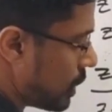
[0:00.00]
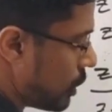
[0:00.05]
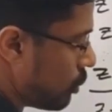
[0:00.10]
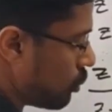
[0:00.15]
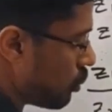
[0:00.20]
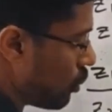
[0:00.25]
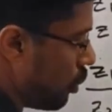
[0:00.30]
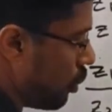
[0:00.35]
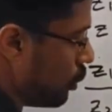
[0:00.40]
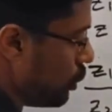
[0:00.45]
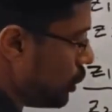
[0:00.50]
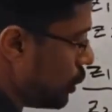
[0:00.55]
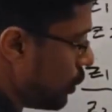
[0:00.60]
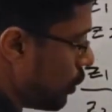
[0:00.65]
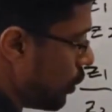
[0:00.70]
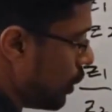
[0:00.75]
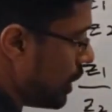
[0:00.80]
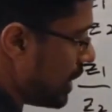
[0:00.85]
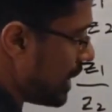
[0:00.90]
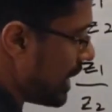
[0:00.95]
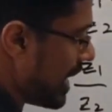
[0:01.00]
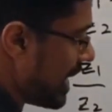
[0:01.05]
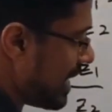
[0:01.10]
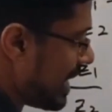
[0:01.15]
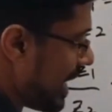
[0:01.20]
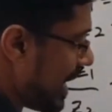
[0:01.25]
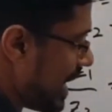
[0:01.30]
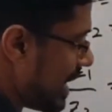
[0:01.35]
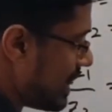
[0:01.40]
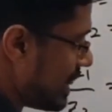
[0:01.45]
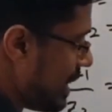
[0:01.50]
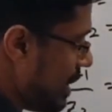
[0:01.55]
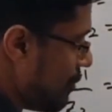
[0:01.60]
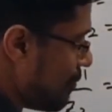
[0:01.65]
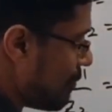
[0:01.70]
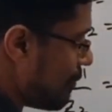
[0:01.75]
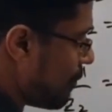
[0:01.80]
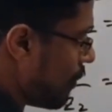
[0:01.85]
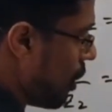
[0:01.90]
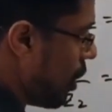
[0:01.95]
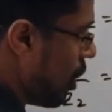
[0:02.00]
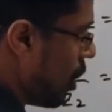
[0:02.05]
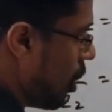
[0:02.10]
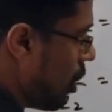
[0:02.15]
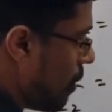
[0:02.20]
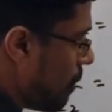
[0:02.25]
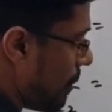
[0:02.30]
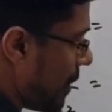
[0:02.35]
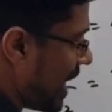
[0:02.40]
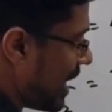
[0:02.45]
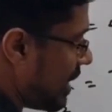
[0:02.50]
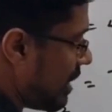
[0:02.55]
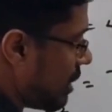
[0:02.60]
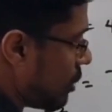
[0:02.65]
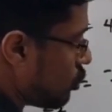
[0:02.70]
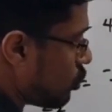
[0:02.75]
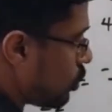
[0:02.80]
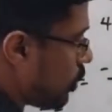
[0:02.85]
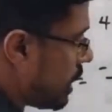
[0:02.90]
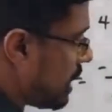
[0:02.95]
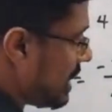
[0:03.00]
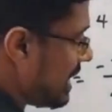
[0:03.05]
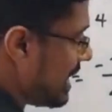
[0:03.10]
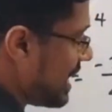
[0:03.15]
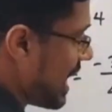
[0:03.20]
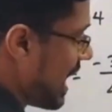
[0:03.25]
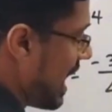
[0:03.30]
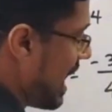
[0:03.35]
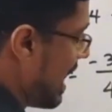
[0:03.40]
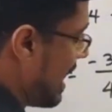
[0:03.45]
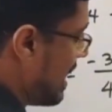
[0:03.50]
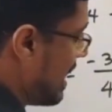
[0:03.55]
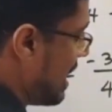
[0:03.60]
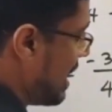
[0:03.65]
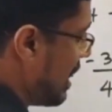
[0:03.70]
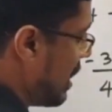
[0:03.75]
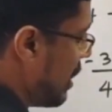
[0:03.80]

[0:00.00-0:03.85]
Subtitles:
So you're going to get negative 4 minus 20i